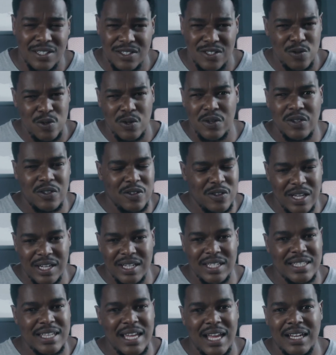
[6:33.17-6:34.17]
So you
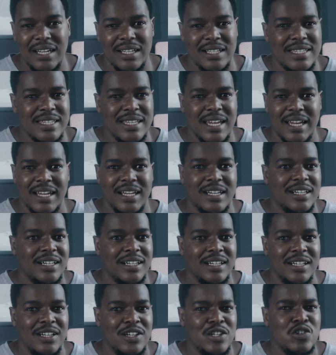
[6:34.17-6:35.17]
understand, it's like
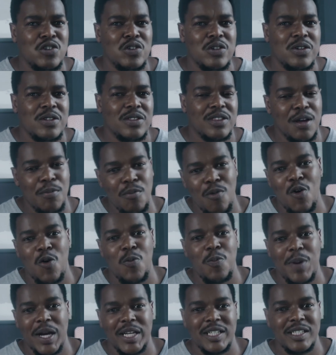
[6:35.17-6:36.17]
the
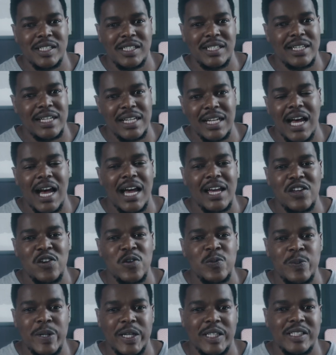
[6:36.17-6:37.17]
more budget, the higher
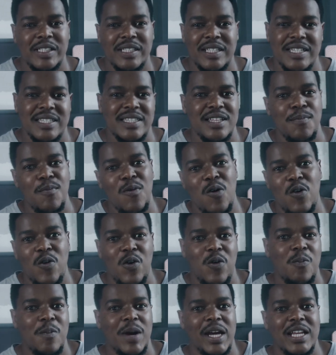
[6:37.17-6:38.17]
your budget is, the
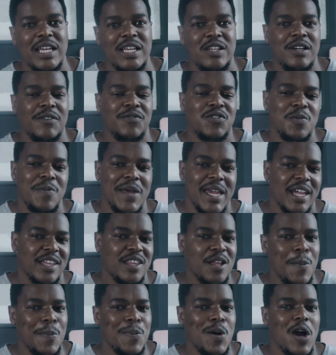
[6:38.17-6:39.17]
more money you have to make at
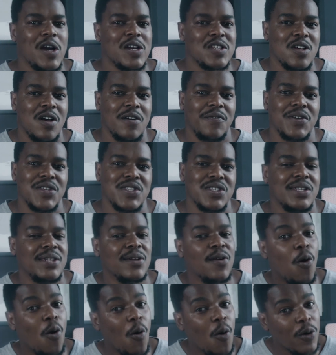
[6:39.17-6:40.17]
the box office
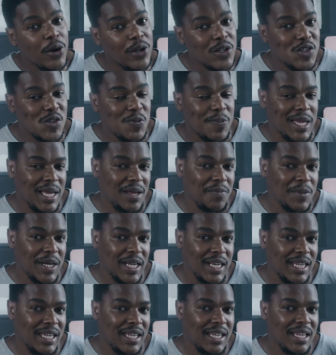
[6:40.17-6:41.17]
in order to make
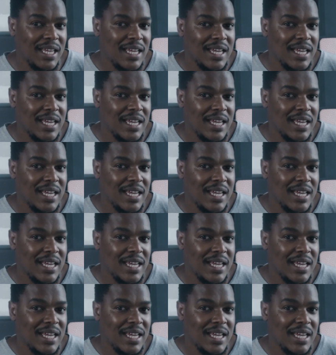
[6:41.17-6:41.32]
money,